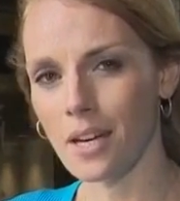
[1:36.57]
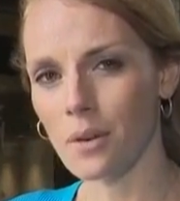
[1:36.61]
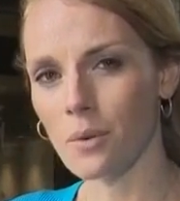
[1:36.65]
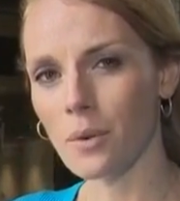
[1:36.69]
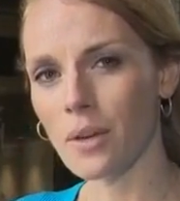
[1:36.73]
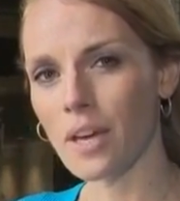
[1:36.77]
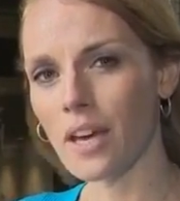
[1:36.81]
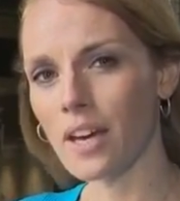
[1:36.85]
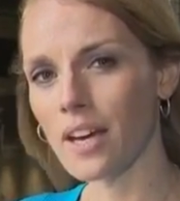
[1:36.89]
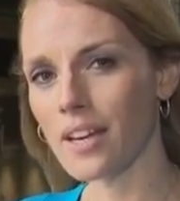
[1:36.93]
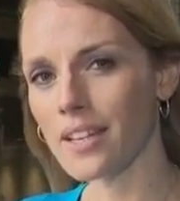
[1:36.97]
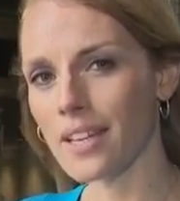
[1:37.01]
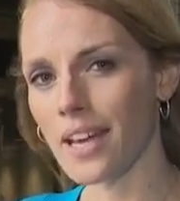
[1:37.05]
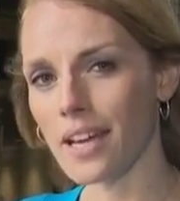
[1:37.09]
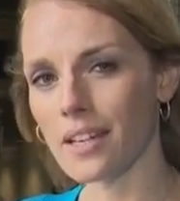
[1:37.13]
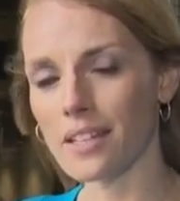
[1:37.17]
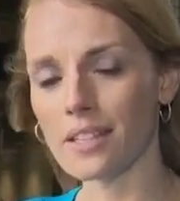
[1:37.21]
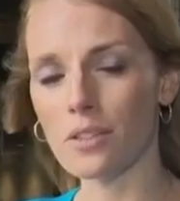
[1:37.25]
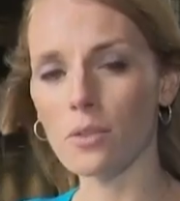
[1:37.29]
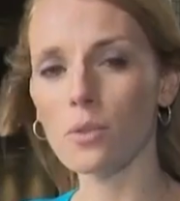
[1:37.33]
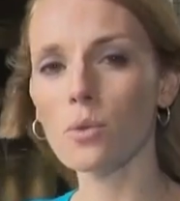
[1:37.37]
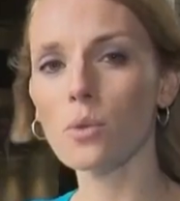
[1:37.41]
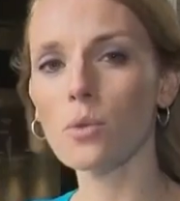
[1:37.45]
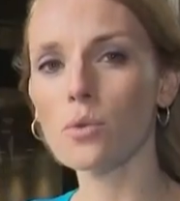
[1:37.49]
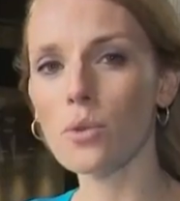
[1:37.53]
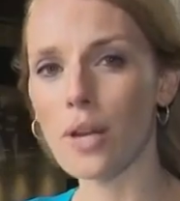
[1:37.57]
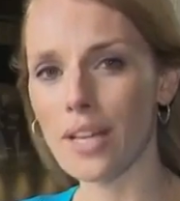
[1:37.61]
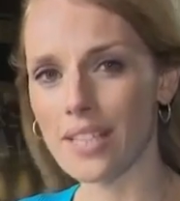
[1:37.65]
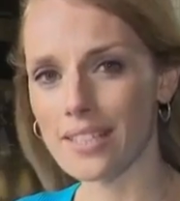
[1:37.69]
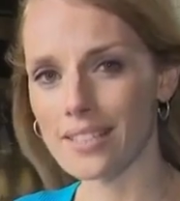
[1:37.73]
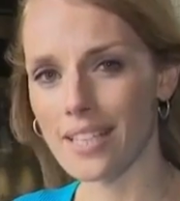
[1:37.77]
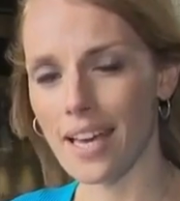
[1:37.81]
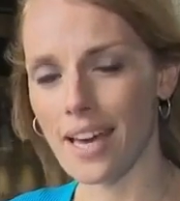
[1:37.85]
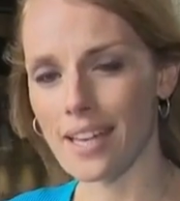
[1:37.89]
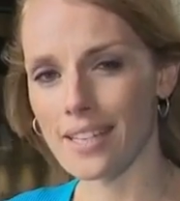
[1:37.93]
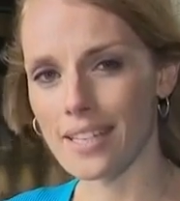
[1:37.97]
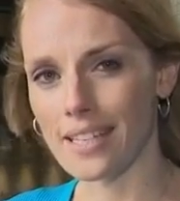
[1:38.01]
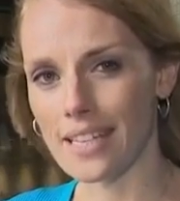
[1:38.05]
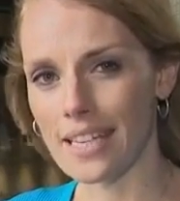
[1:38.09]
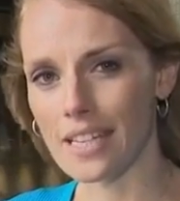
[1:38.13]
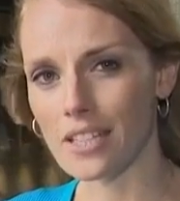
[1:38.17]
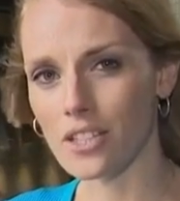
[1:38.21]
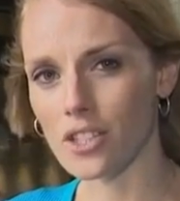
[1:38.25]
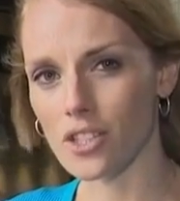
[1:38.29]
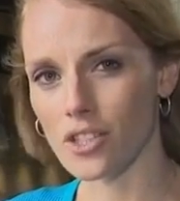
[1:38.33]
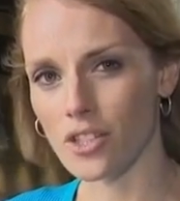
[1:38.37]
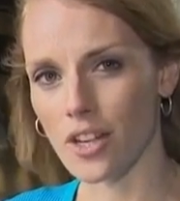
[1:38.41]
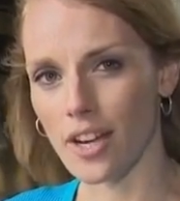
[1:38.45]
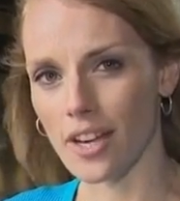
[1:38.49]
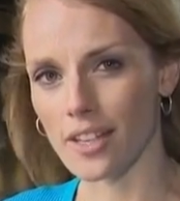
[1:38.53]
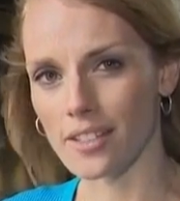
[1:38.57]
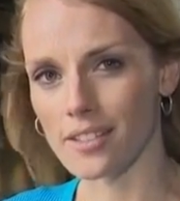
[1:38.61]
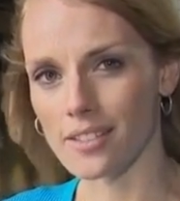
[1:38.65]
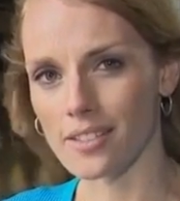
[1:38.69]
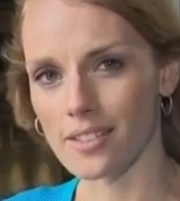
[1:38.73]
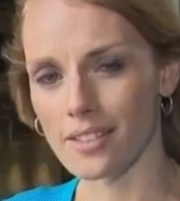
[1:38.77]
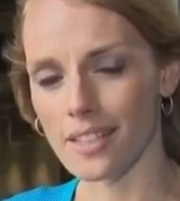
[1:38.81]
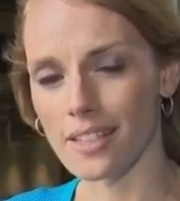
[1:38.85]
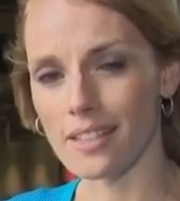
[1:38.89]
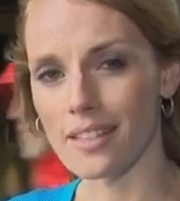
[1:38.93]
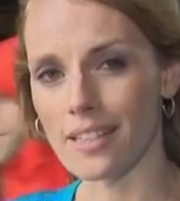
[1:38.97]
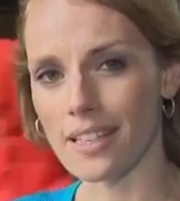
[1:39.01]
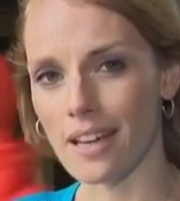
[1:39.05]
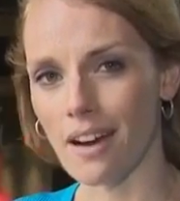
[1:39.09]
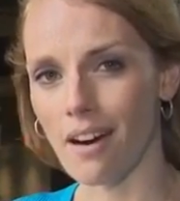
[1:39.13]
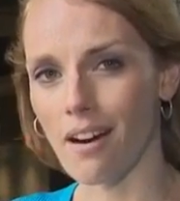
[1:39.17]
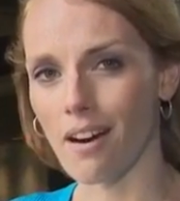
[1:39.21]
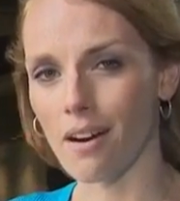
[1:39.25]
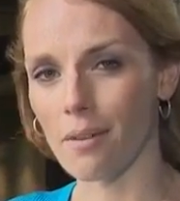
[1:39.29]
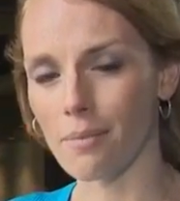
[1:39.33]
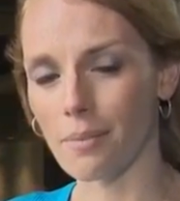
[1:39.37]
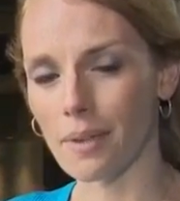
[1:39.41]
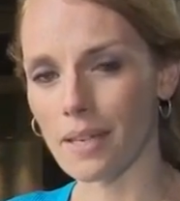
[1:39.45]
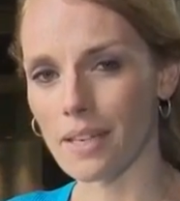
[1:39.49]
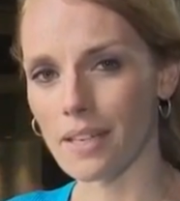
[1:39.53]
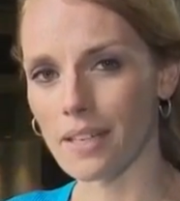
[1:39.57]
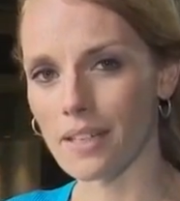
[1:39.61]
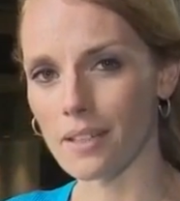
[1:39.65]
We heard how he'd always had an interest in the army.